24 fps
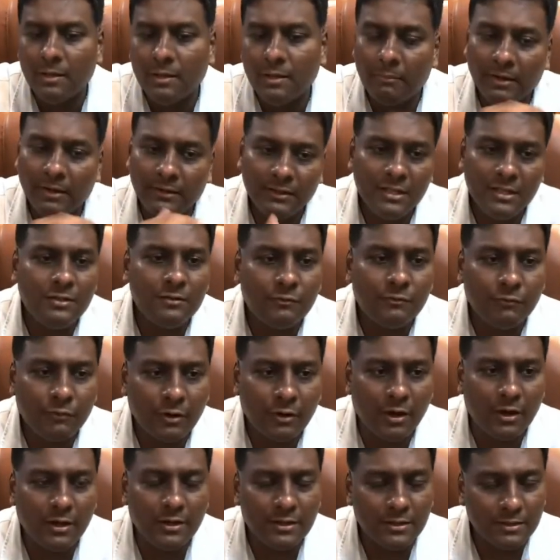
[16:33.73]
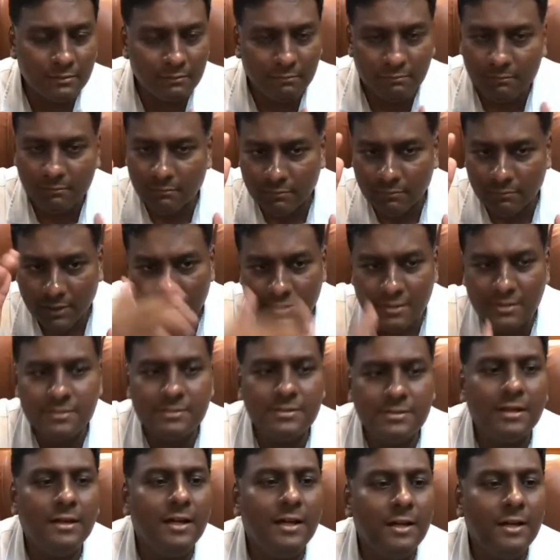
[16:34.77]
But this frog
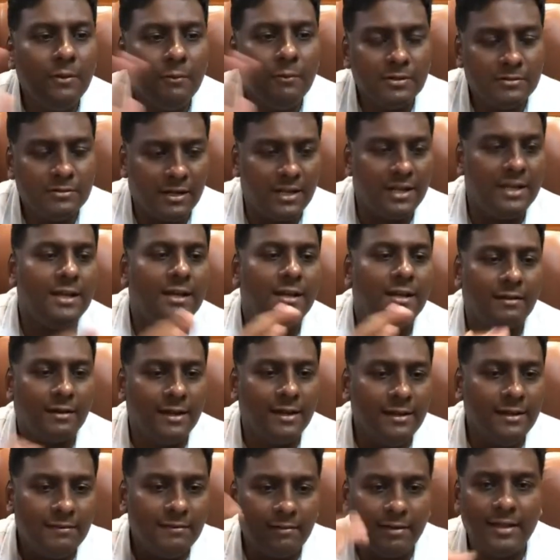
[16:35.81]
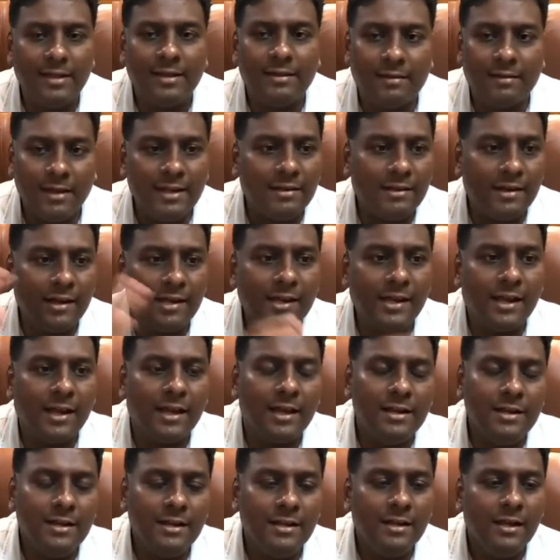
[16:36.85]
consistently was trying
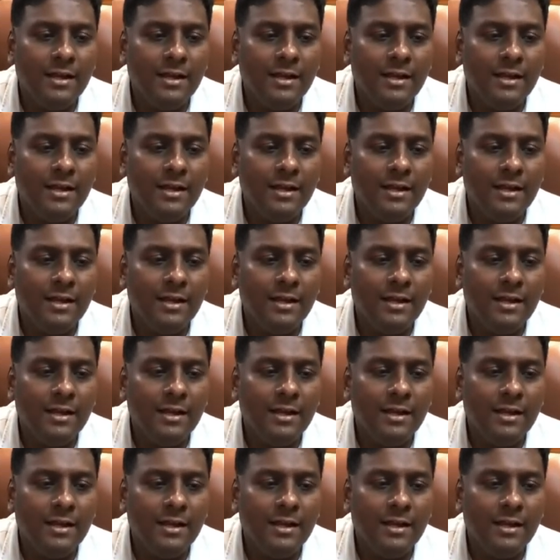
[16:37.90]
again.